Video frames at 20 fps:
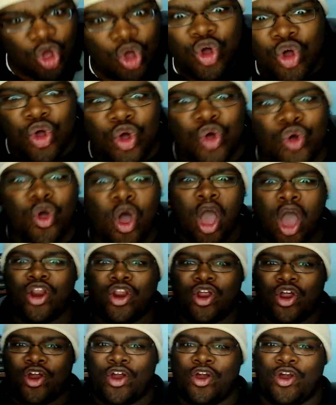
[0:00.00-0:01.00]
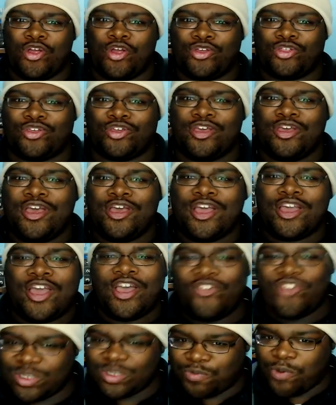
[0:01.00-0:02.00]
Who on earth
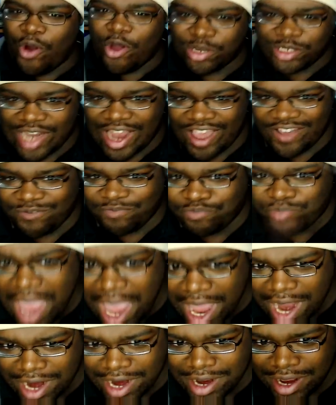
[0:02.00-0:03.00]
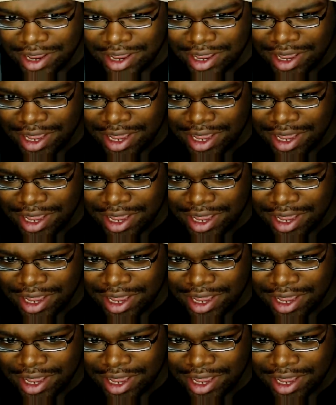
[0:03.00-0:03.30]
could this person have been?